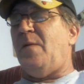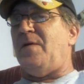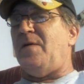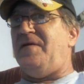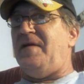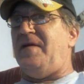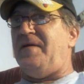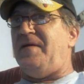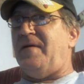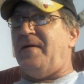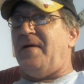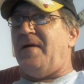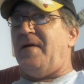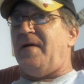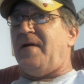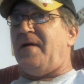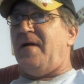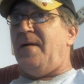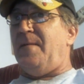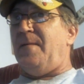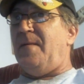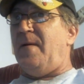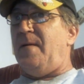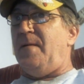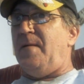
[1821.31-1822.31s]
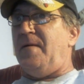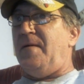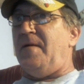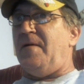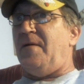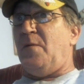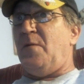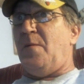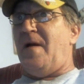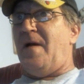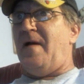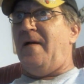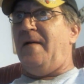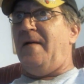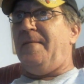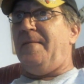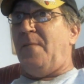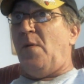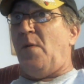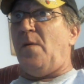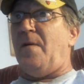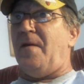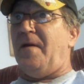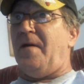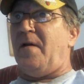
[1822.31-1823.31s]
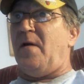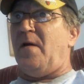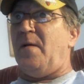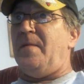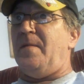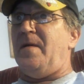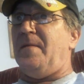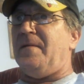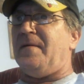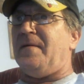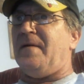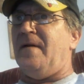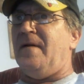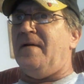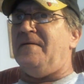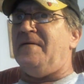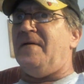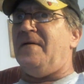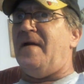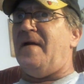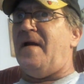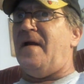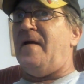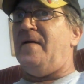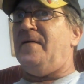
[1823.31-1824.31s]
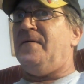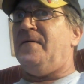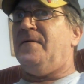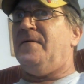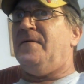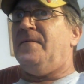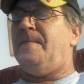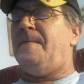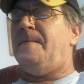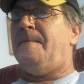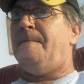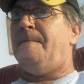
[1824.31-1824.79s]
shit they're going to come up with, or maybe more they're going to be able to cover their ass.